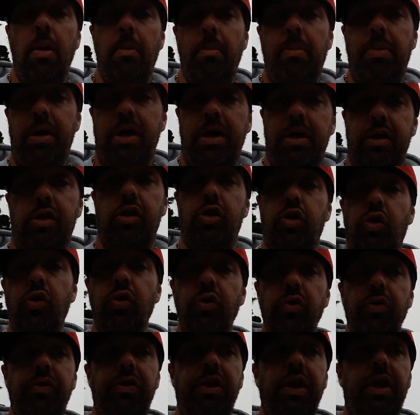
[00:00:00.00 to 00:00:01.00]
but I
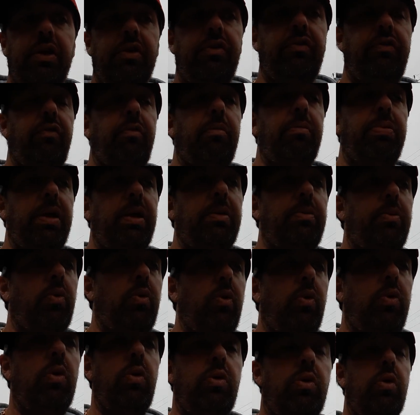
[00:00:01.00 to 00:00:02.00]
learn things from
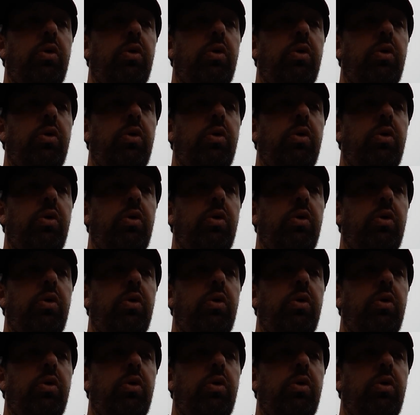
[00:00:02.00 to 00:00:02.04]
people.